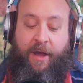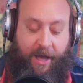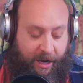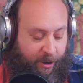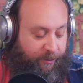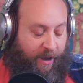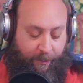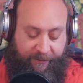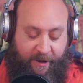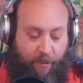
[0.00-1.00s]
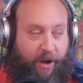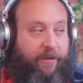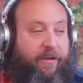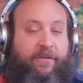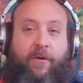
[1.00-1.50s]
And I was not wearing
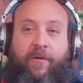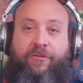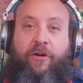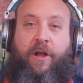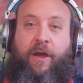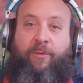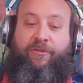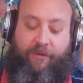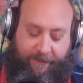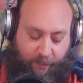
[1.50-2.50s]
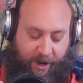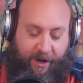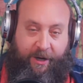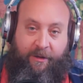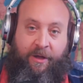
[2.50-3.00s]
this overshirt. I was just
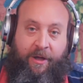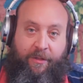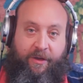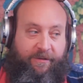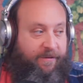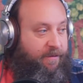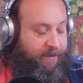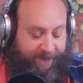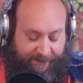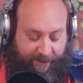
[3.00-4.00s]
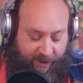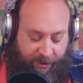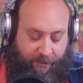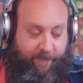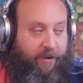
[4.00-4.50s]
wearing this Steven
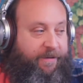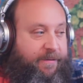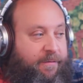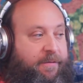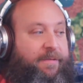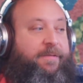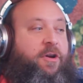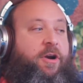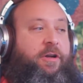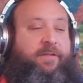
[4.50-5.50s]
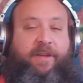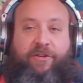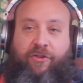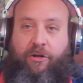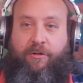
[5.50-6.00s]
Universe star
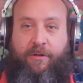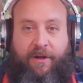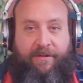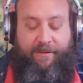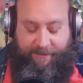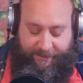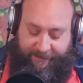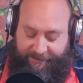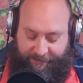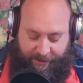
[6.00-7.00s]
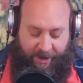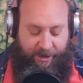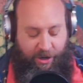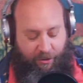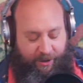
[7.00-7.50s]
t-shirt. I
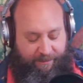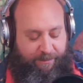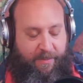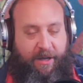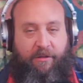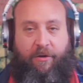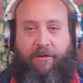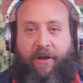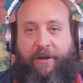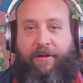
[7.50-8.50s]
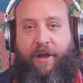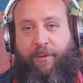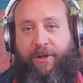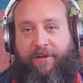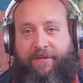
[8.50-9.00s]
know it might look like a
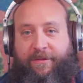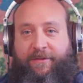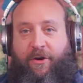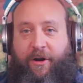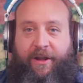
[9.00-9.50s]
communist star.